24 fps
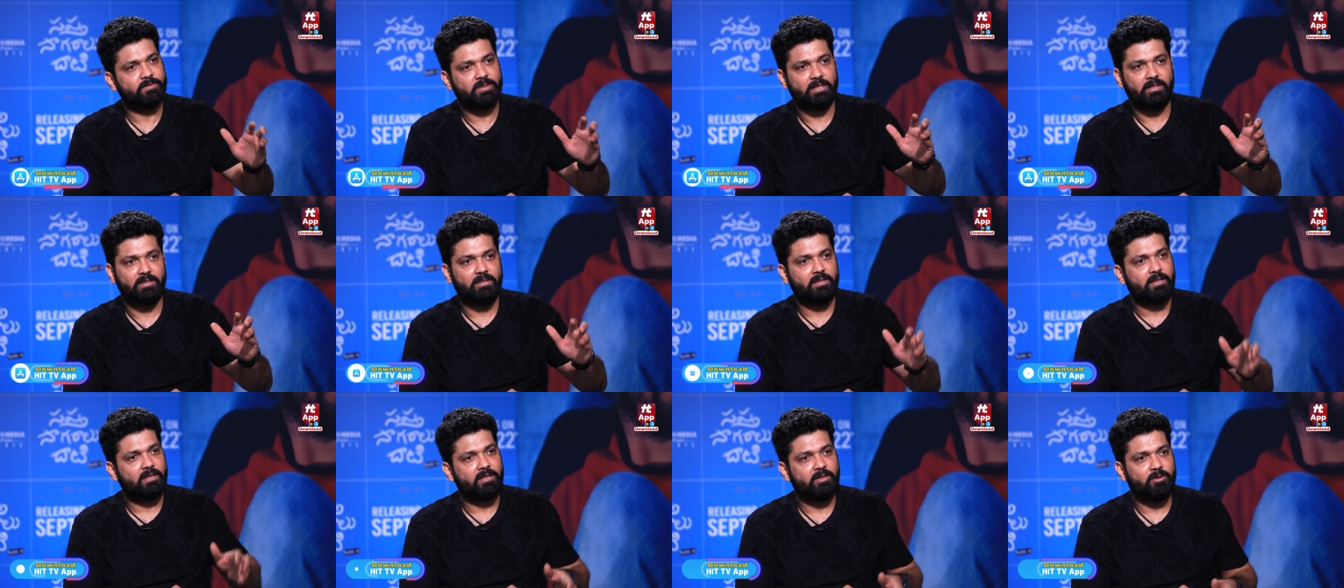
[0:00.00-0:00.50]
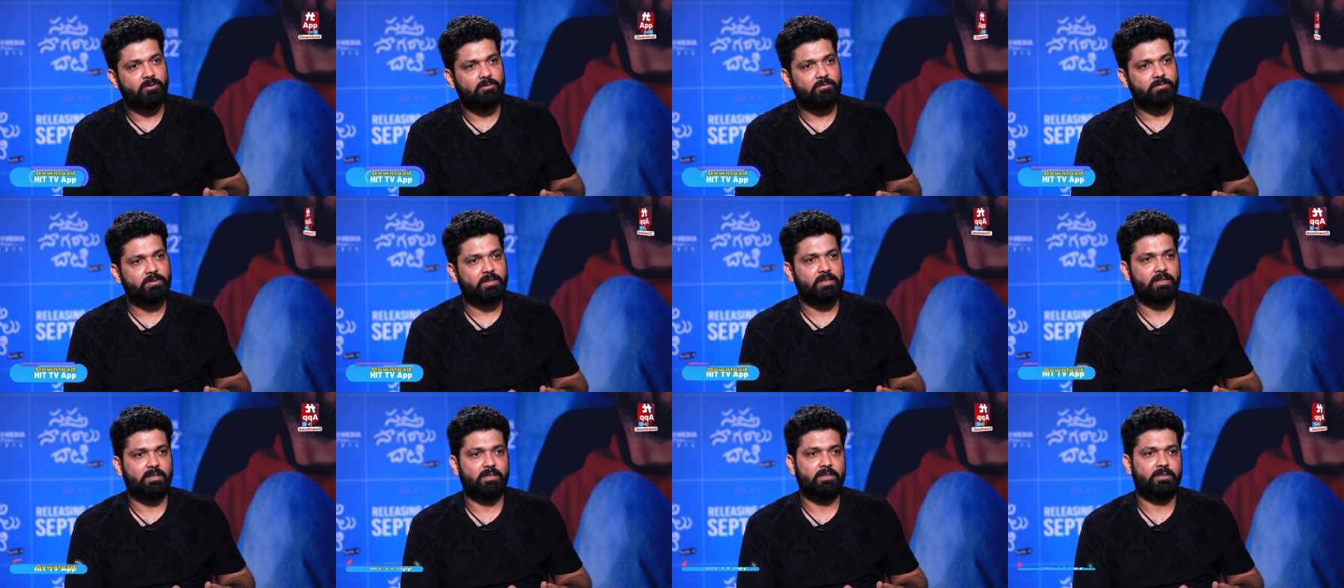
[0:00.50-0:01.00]
Okay. You know,
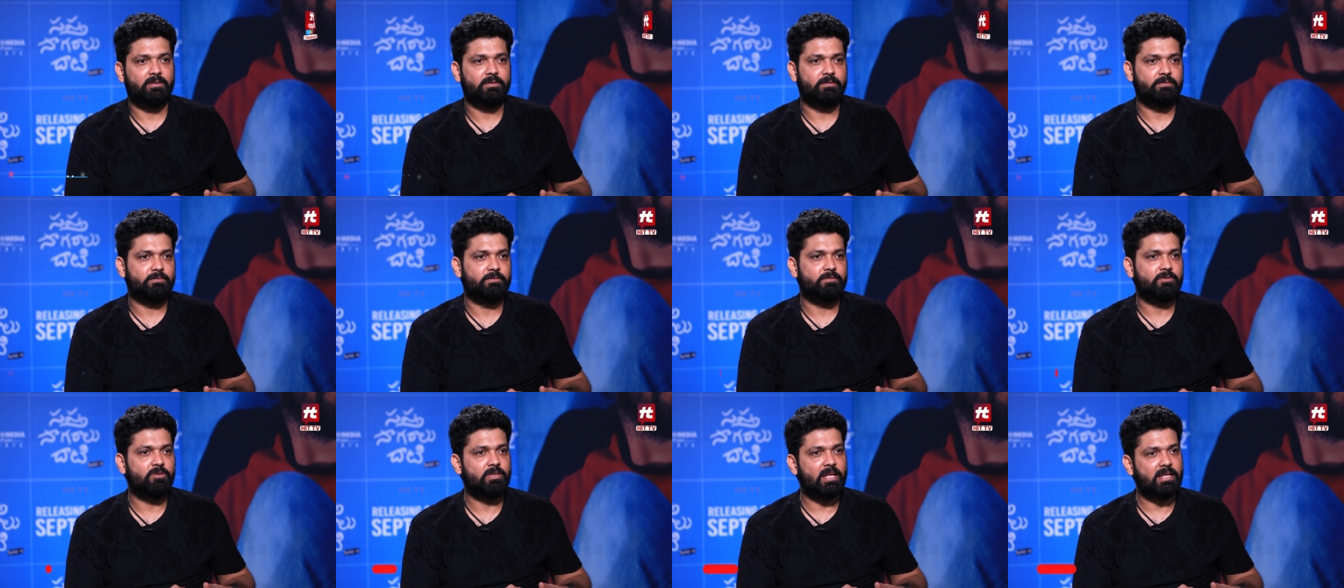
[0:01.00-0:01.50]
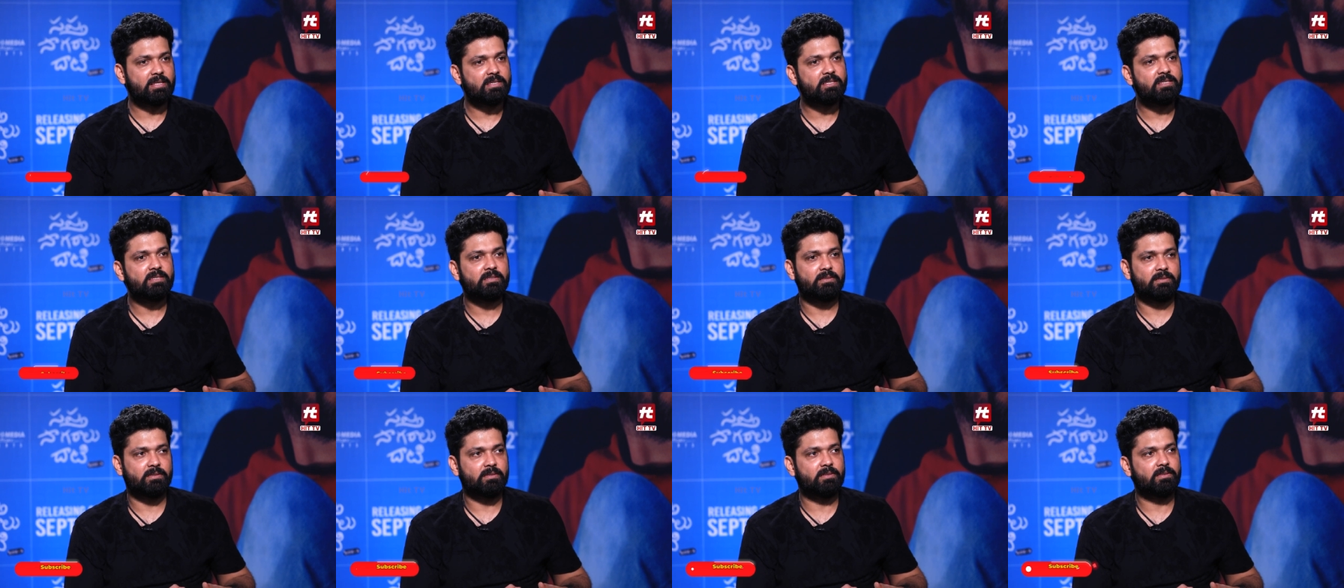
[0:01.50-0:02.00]
uh, so that's
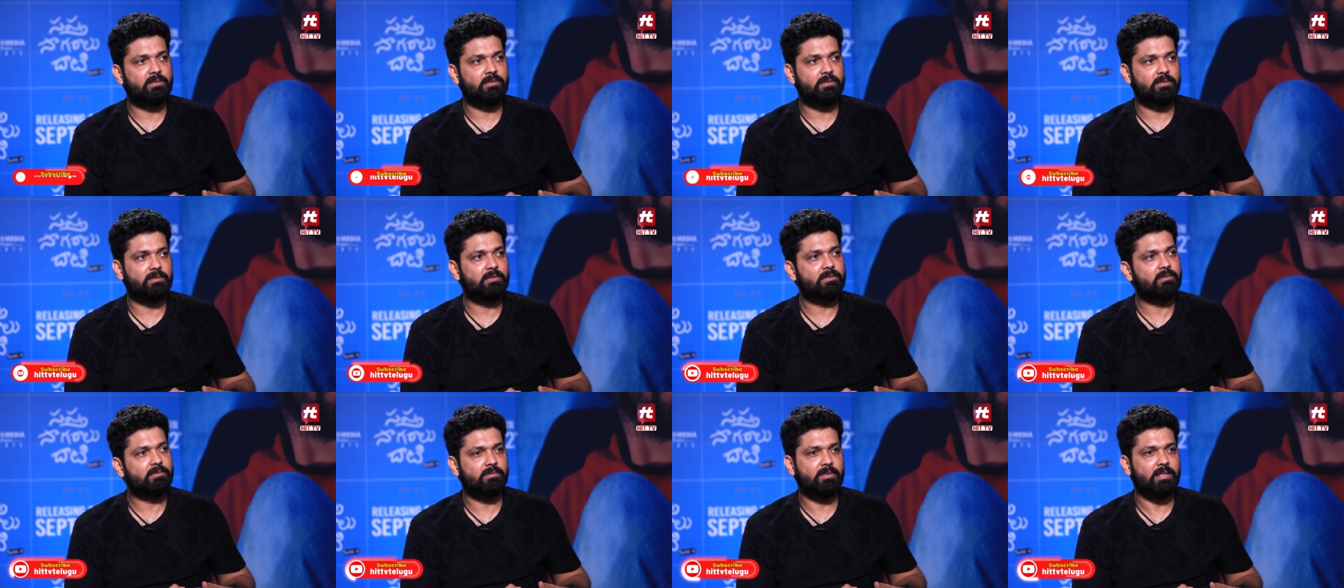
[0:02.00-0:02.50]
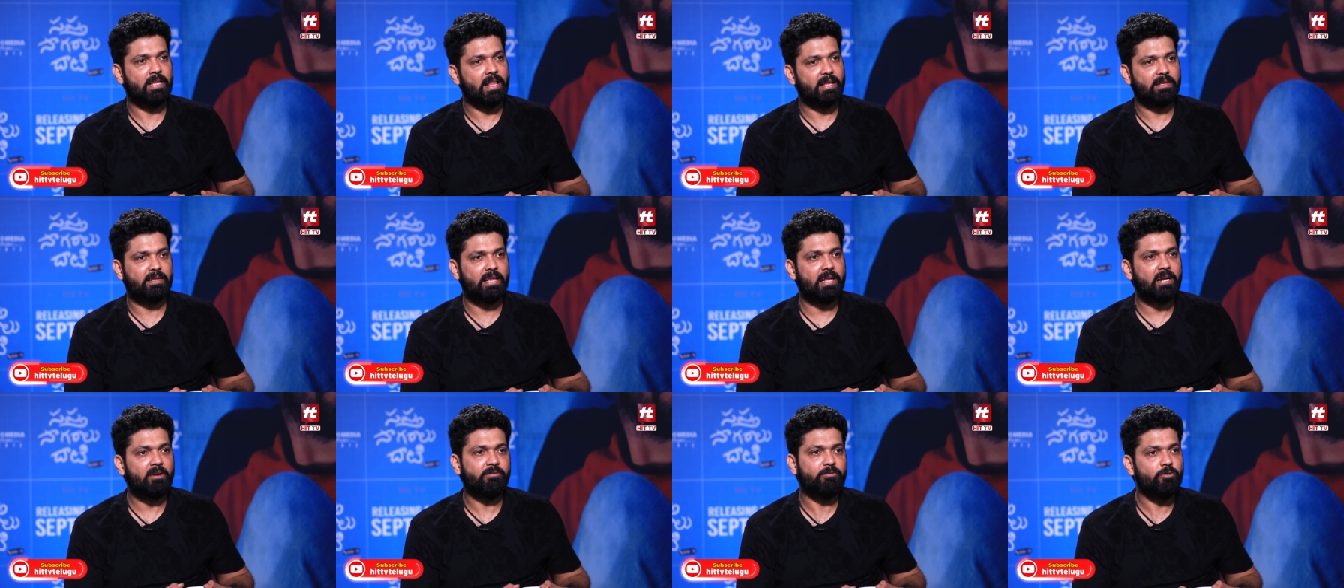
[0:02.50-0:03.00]
th
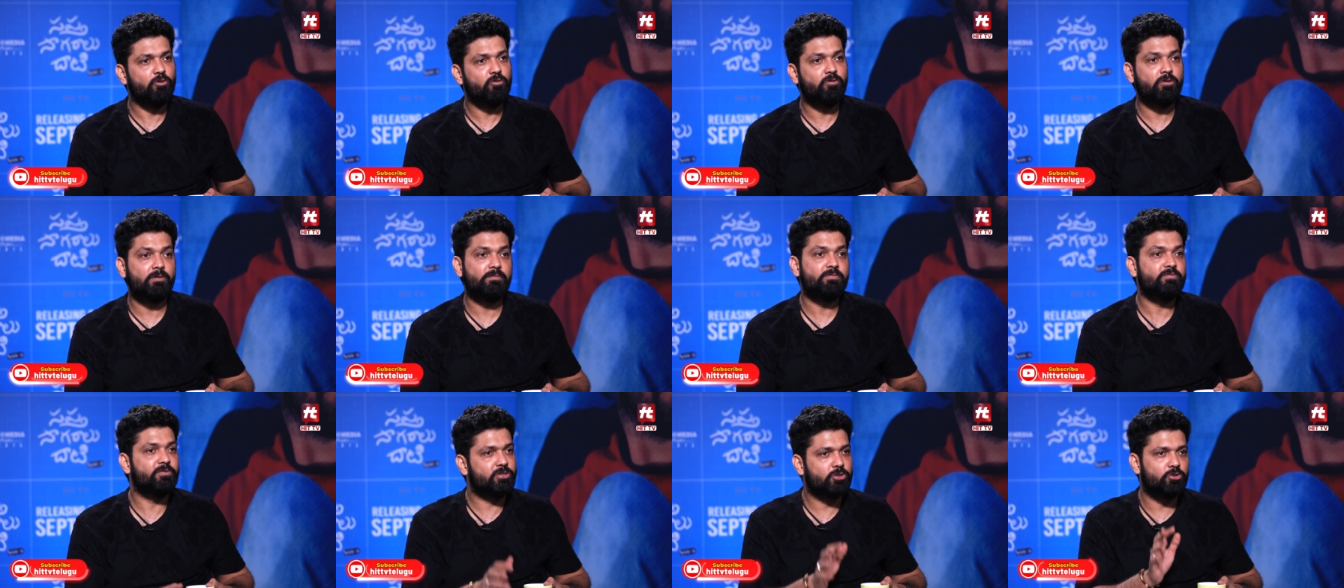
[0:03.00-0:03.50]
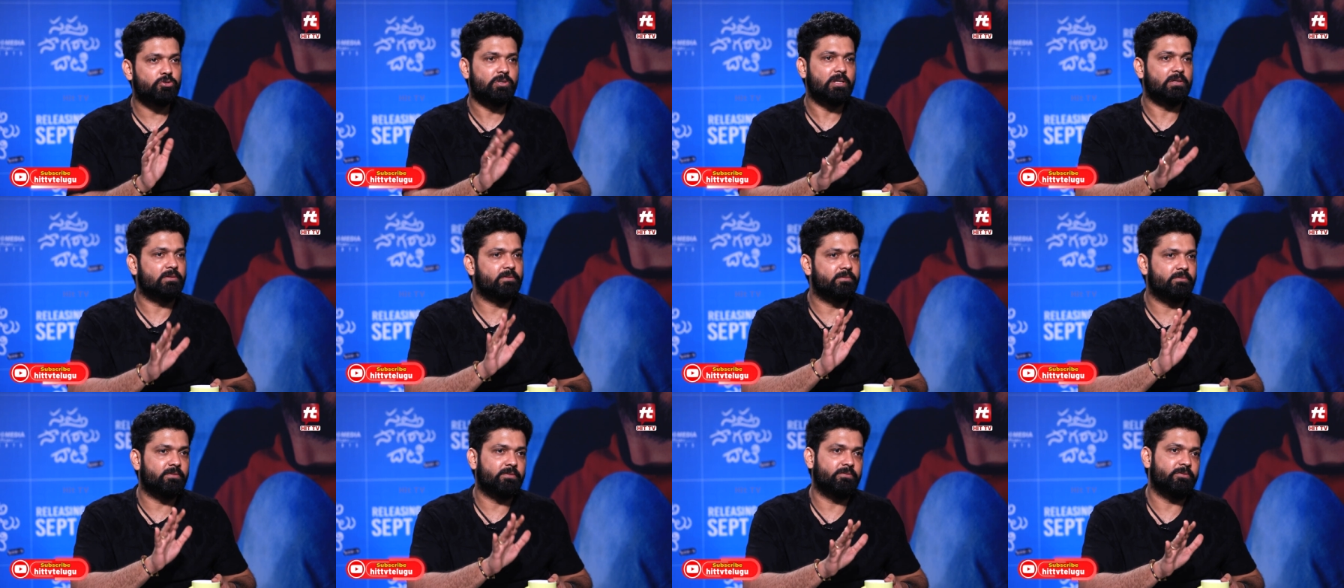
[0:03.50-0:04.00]
there are few films which should
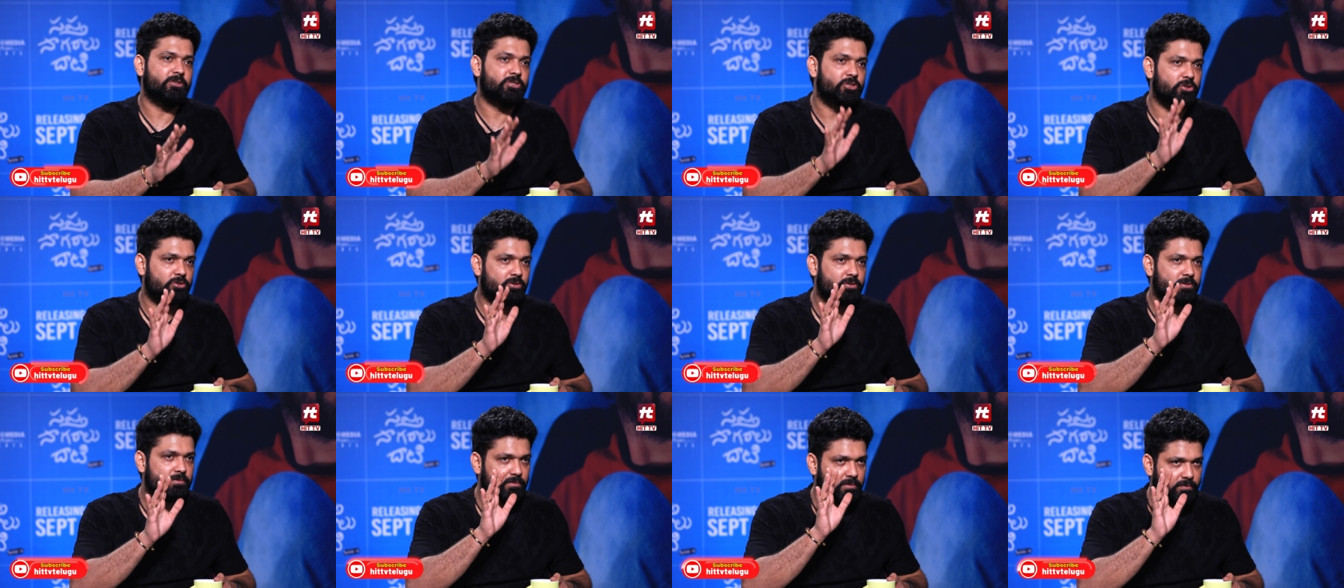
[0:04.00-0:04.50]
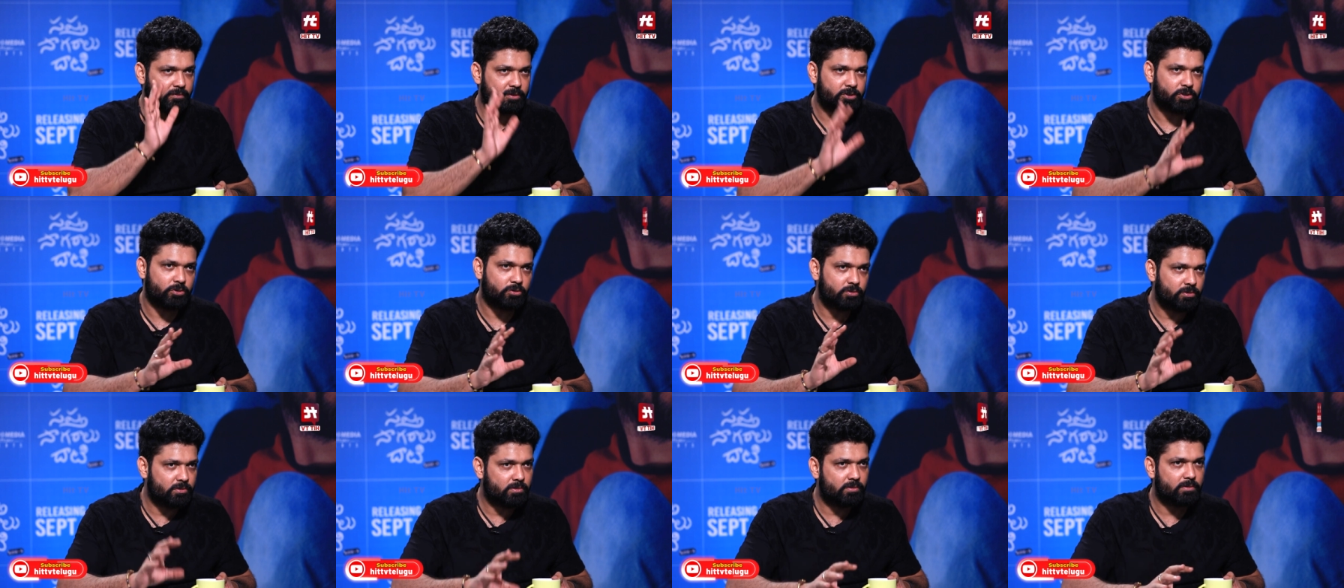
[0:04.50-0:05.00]
which should which
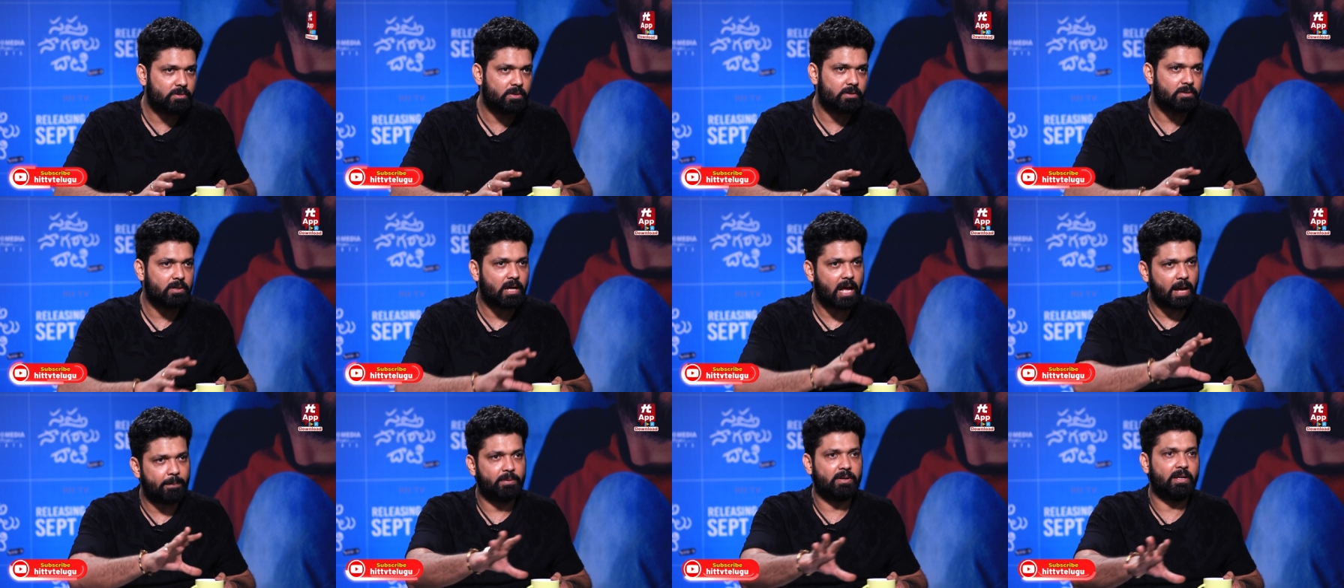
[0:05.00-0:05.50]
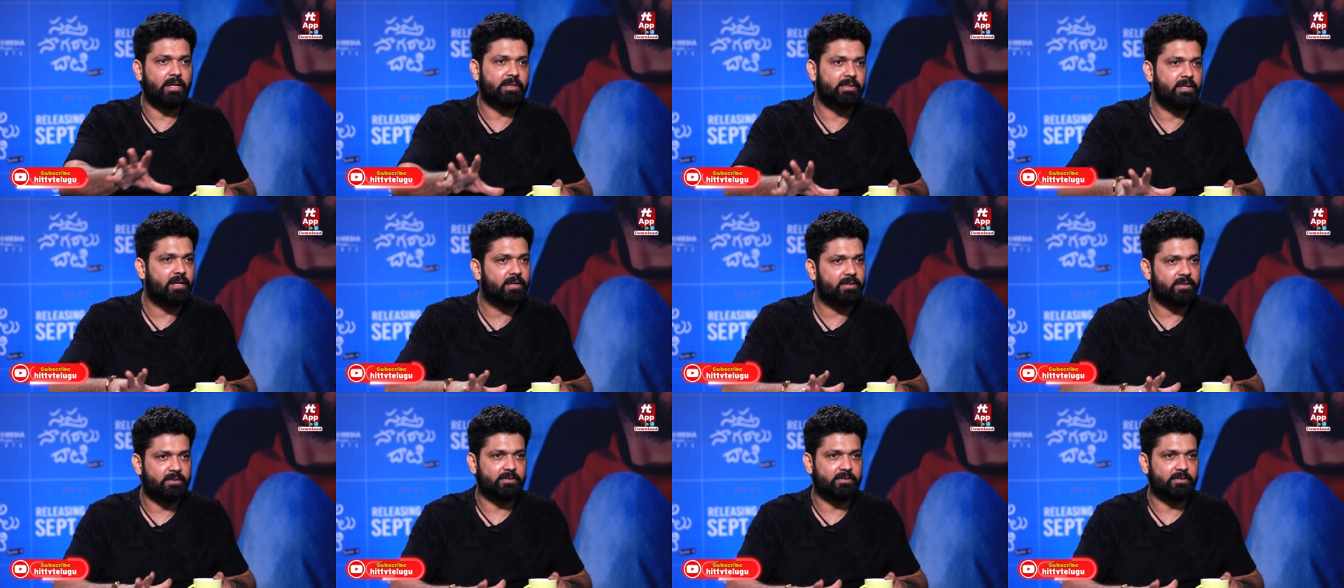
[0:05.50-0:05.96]
should happen like that.